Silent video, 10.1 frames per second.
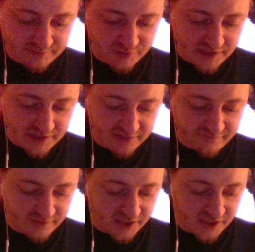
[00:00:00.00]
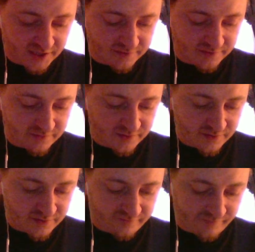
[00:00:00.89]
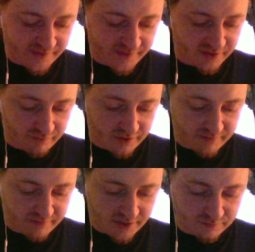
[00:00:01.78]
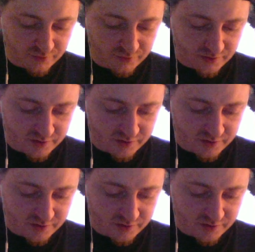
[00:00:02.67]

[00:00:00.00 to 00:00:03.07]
have forgotten from that green-bound book,